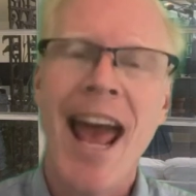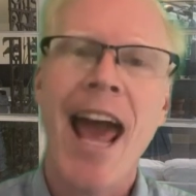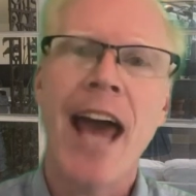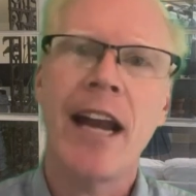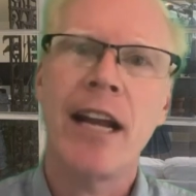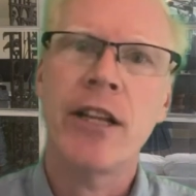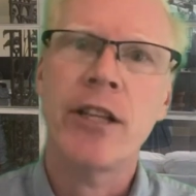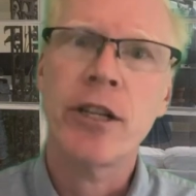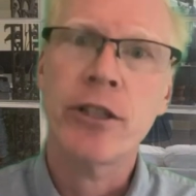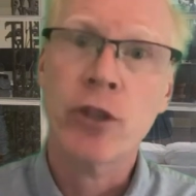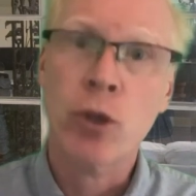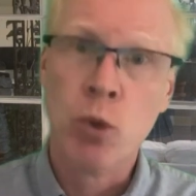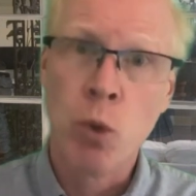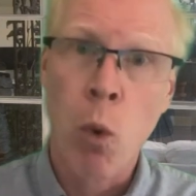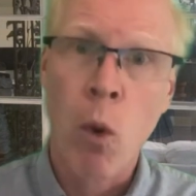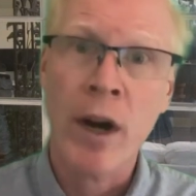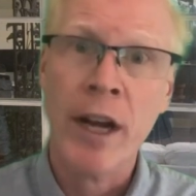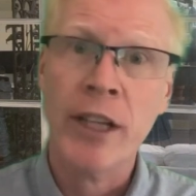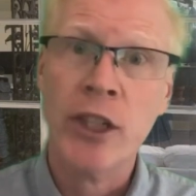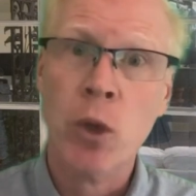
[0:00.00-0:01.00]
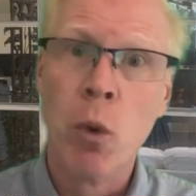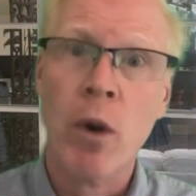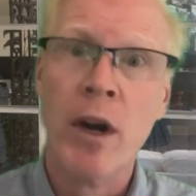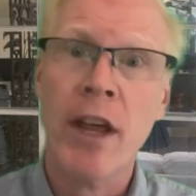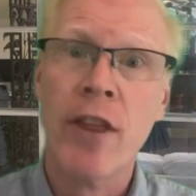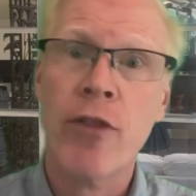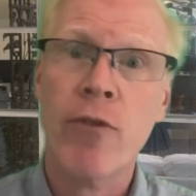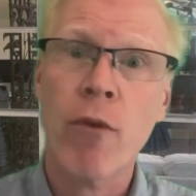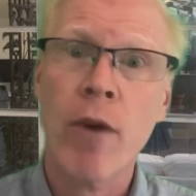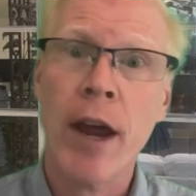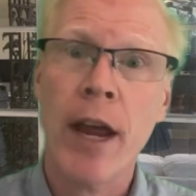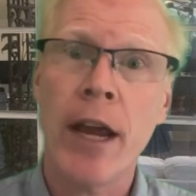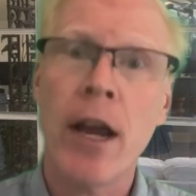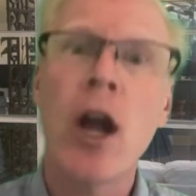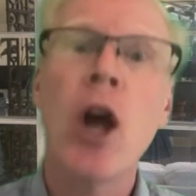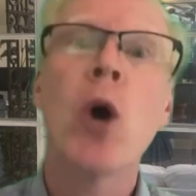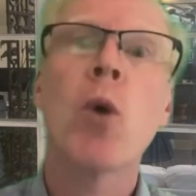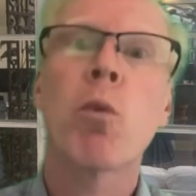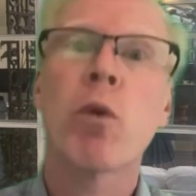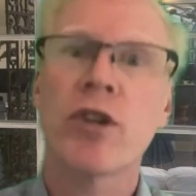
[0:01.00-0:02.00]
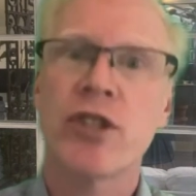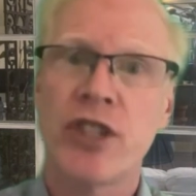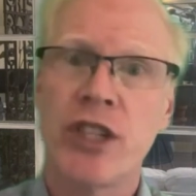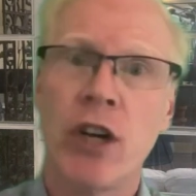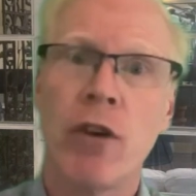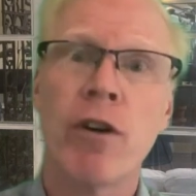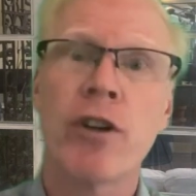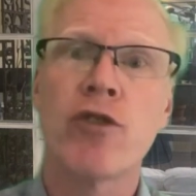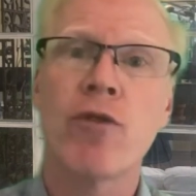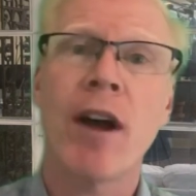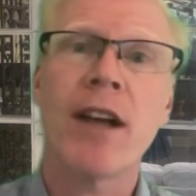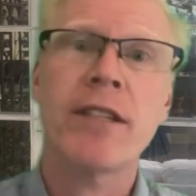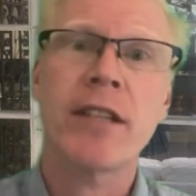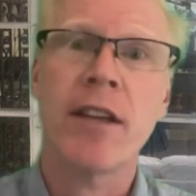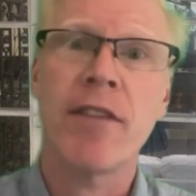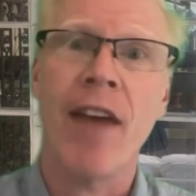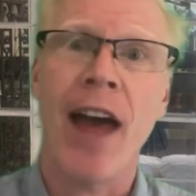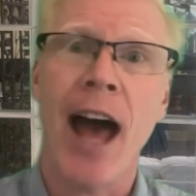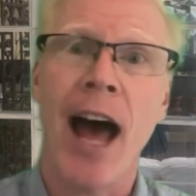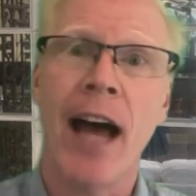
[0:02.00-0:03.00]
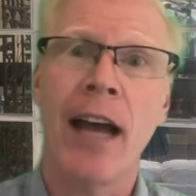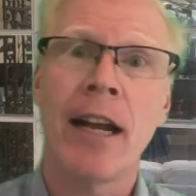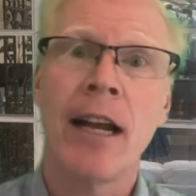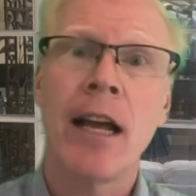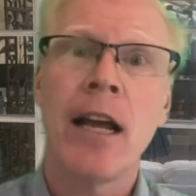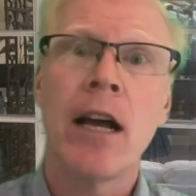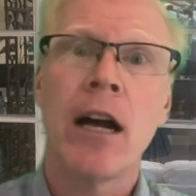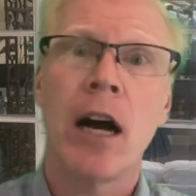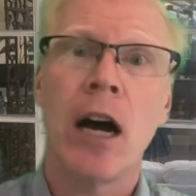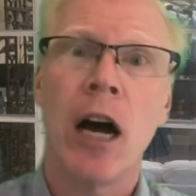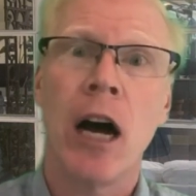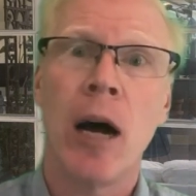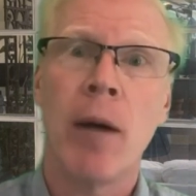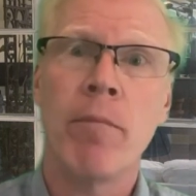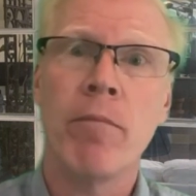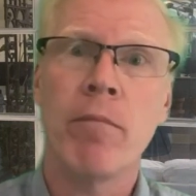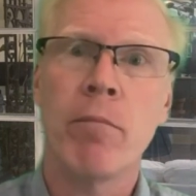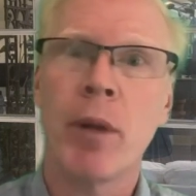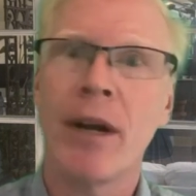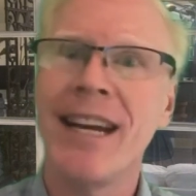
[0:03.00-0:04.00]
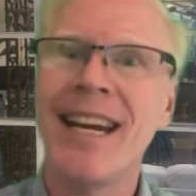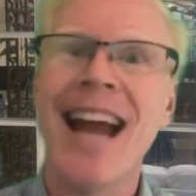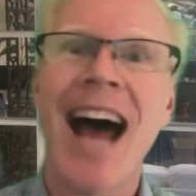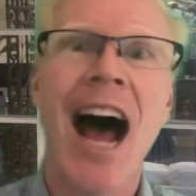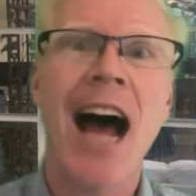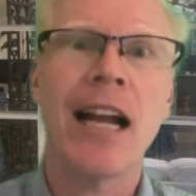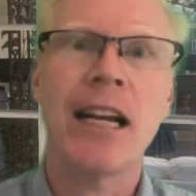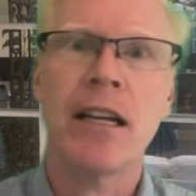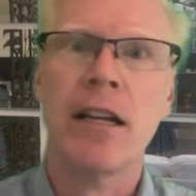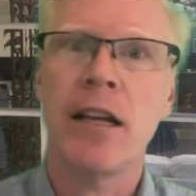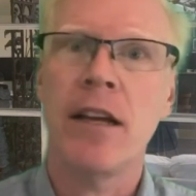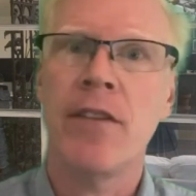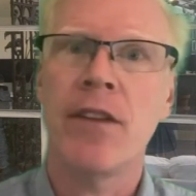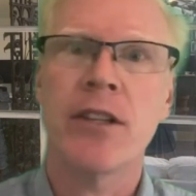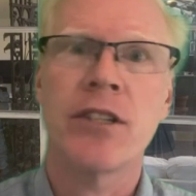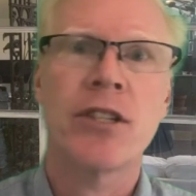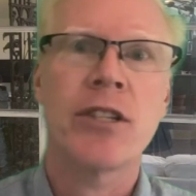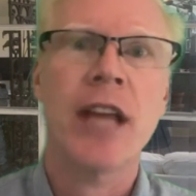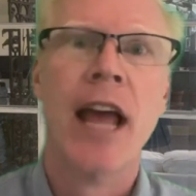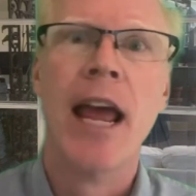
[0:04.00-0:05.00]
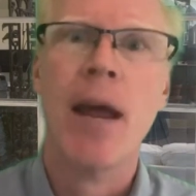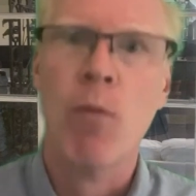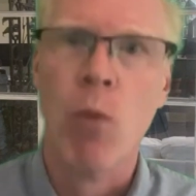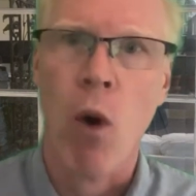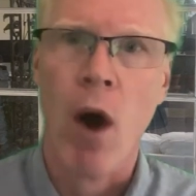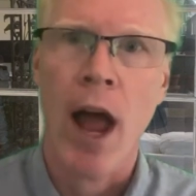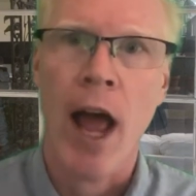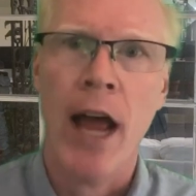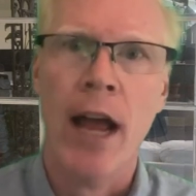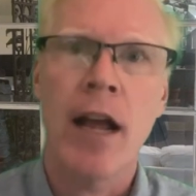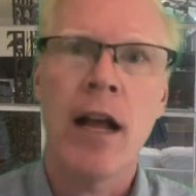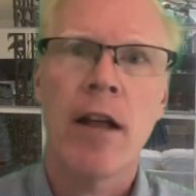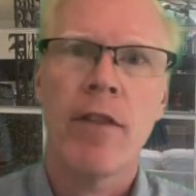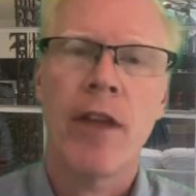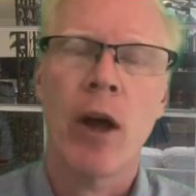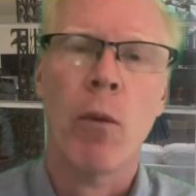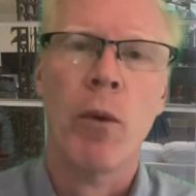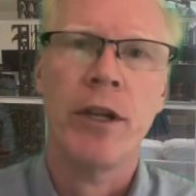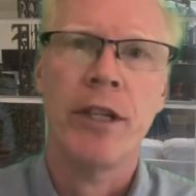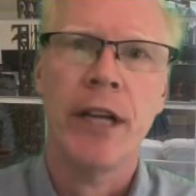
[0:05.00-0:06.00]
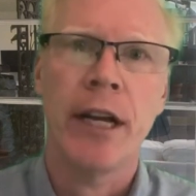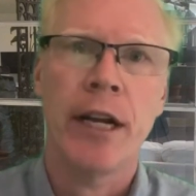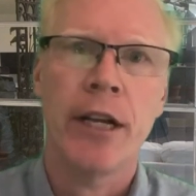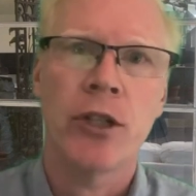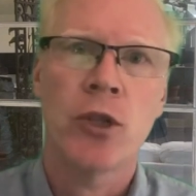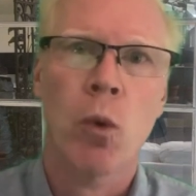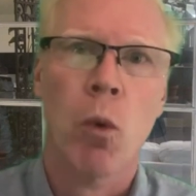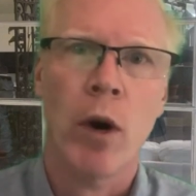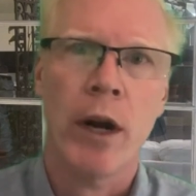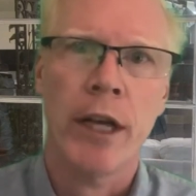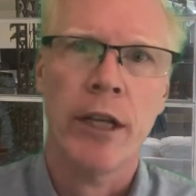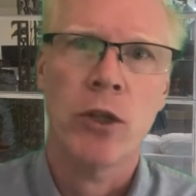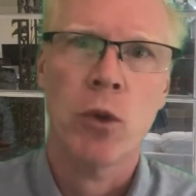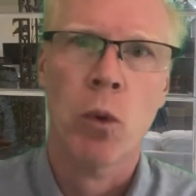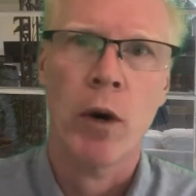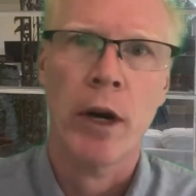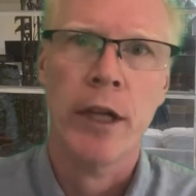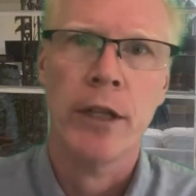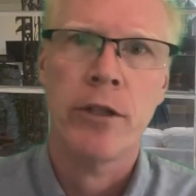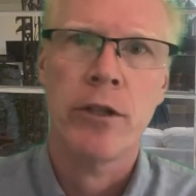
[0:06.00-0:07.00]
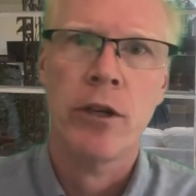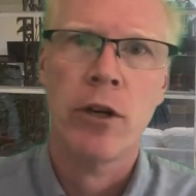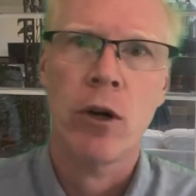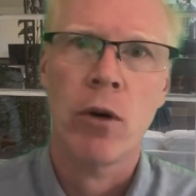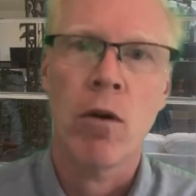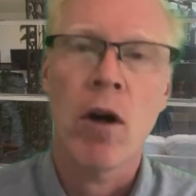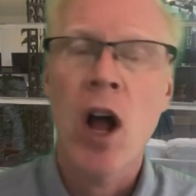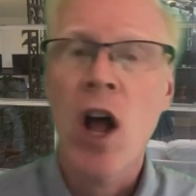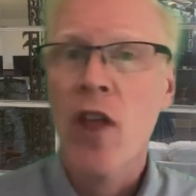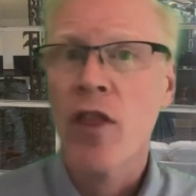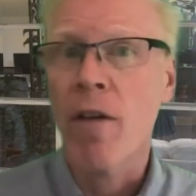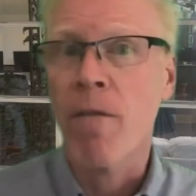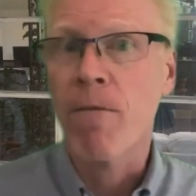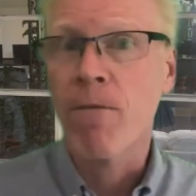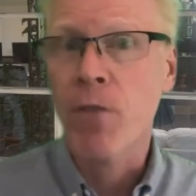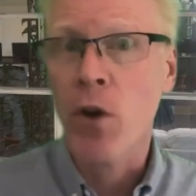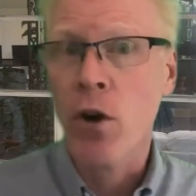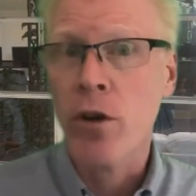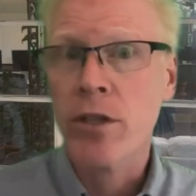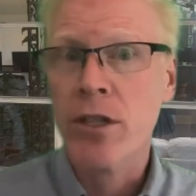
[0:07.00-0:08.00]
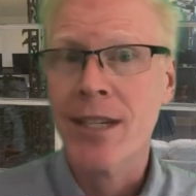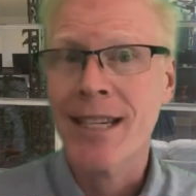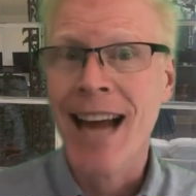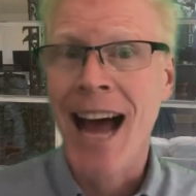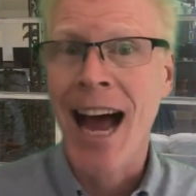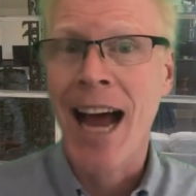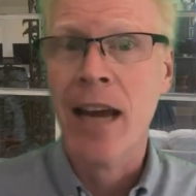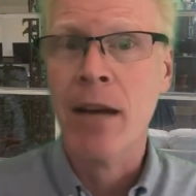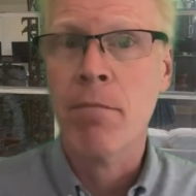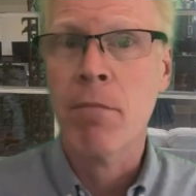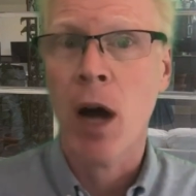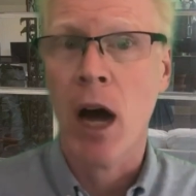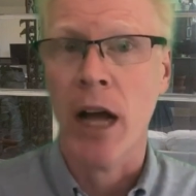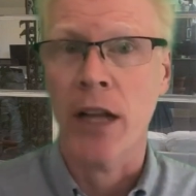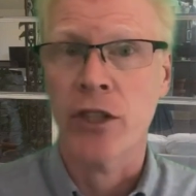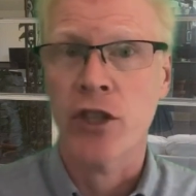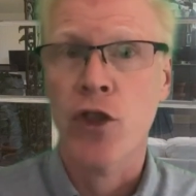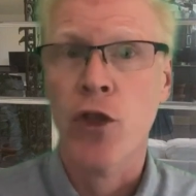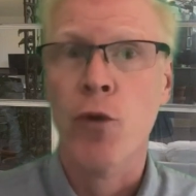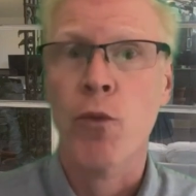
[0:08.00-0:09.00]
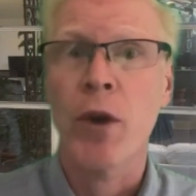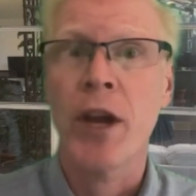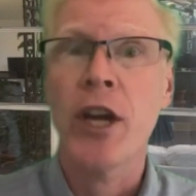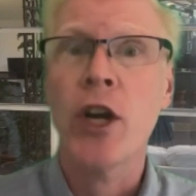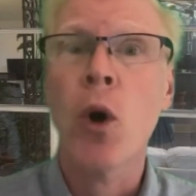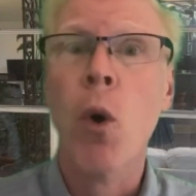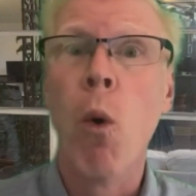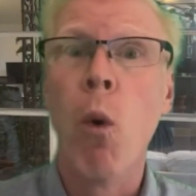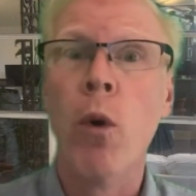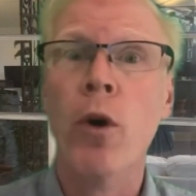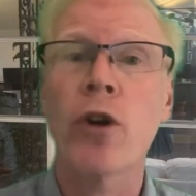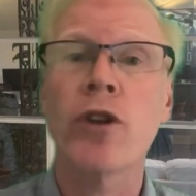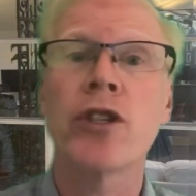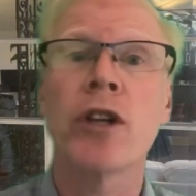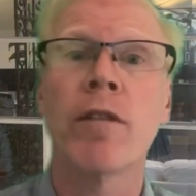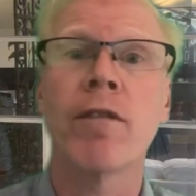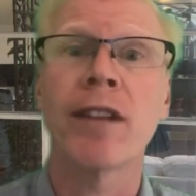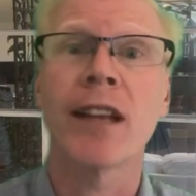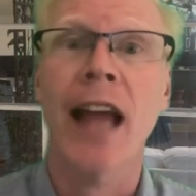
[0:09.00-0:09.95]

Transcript: And in the 2023, we're still addressing that, um, but not in the same way that we did in 2022. The first nine months, three quarters of